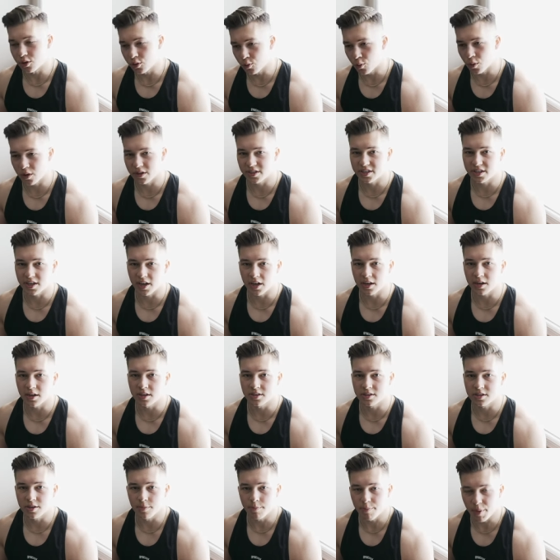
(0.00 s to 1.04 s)
You want to get
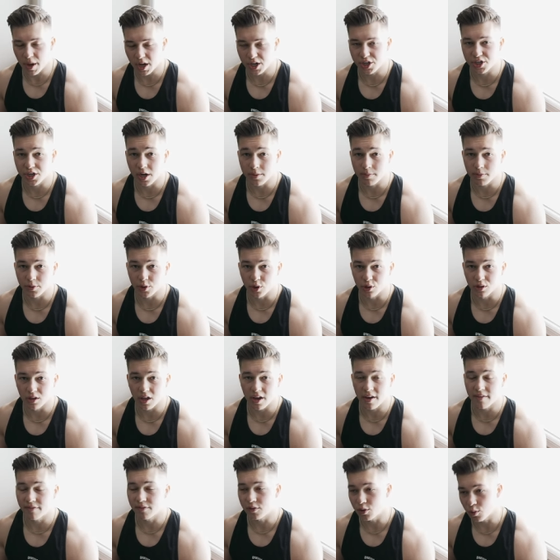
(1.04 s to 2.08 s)
into the best shape of your
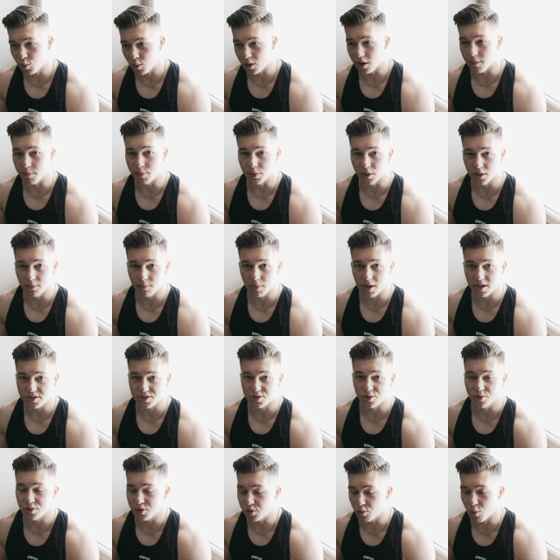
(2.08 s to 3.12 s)
life. You want to build
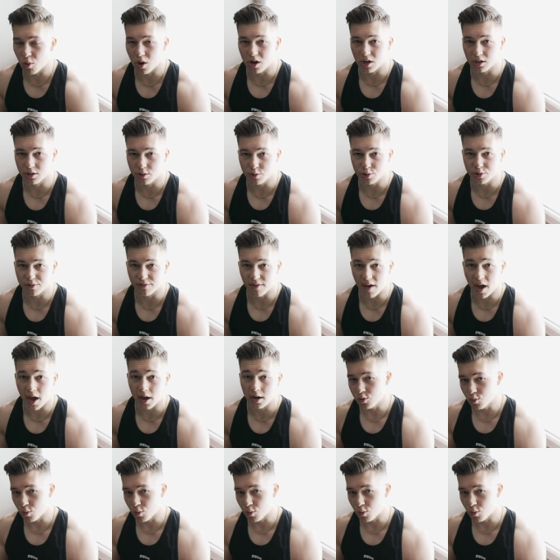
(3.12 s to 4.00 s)
muscle. You want to lose fat.